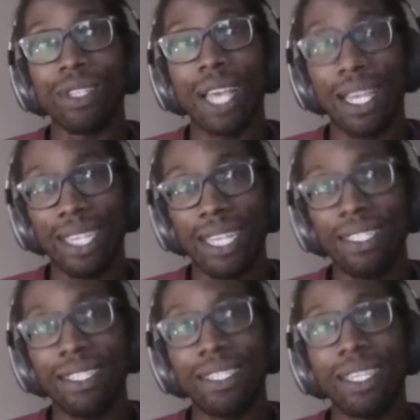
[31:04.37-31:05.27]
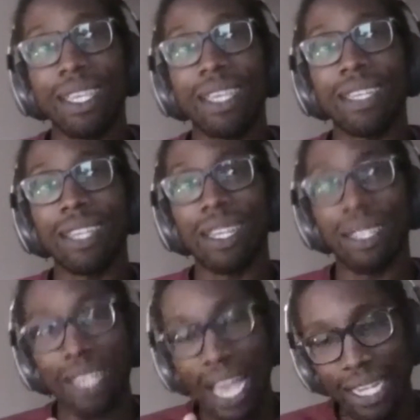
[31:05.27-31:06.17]
identity
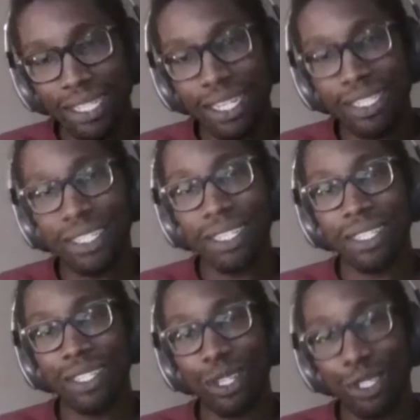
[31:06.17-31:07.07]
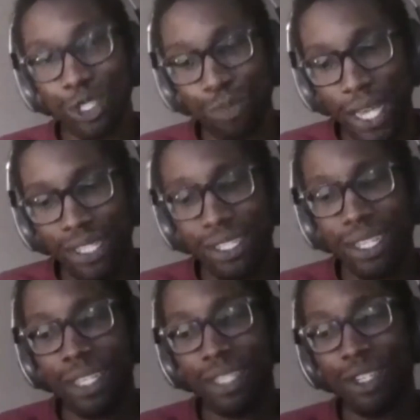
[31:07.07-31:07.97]
and access to certain
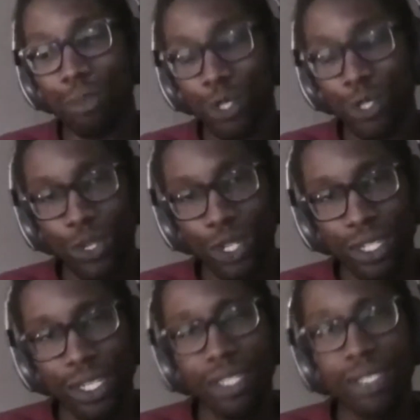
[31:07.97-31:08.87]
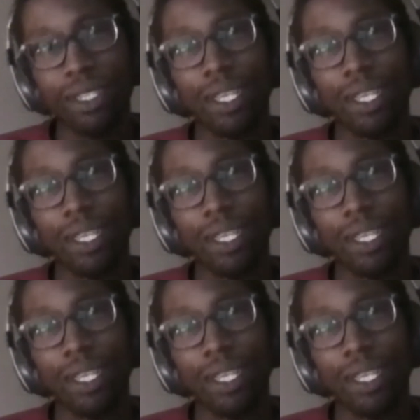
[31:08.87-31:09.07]
spaces and opportunities.